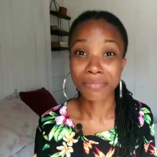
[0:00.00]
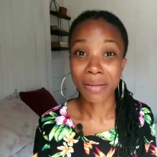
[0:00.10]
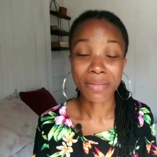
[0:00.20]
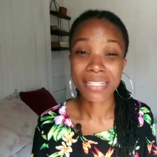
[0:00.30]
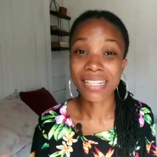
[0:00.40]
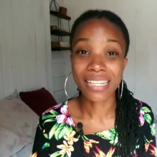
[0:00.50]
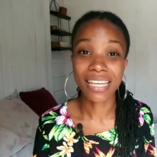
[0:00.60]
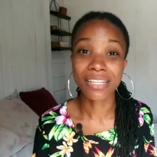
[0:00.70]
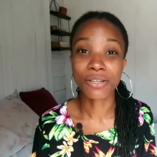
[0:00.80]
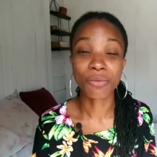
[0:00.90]
I'm not telling
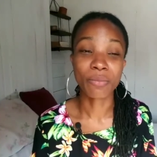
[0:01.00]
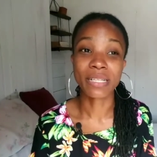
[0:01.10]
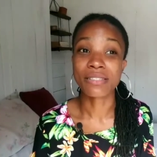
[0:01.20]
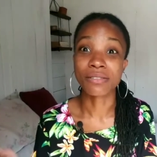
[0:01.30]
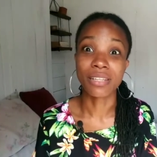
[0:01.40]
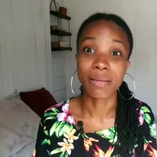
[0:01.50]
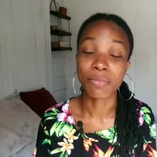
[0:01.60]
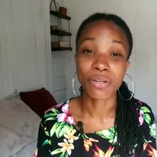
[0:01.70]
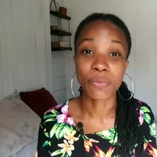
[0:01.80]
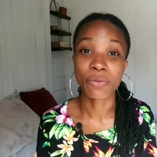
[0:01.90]
any young woman to
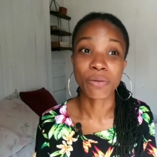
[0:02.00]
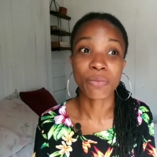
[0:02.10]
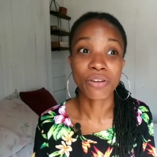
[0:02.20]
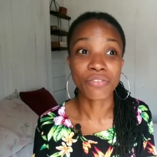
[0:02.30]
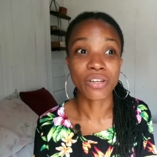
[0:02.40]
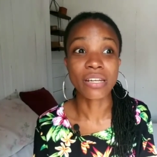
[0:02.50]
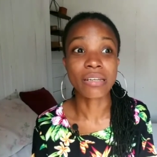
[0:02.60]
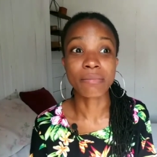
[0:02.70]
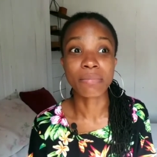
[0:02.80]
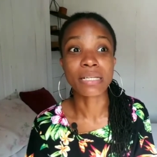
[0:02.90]
like break up with your
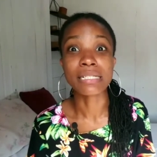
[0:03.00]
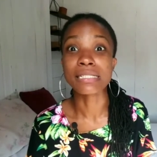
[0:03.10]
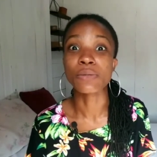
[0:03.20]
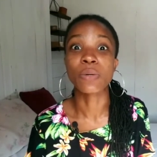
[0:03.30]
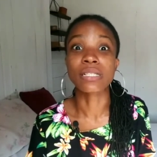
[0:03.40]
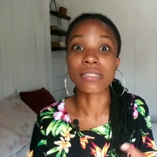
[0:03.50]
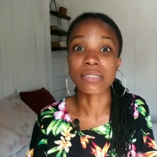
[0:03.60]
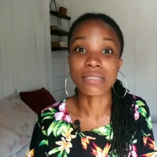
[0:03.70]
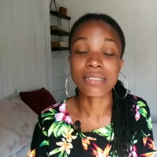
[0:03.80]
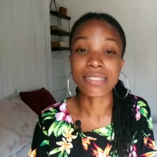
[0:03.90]
boyfriend because you want
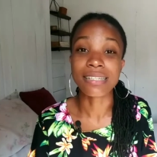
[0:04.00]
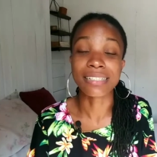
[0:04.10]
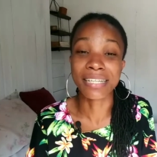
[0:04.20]
to start a